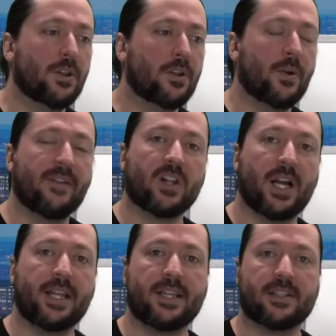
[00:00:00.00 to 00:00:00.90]
have a
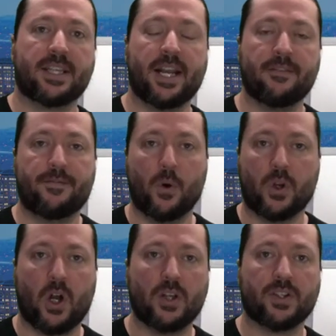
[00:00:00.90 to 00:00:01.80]
client that's getting phone
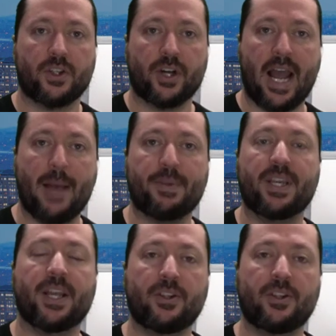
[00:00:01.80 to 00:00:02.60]
calls and they're happy,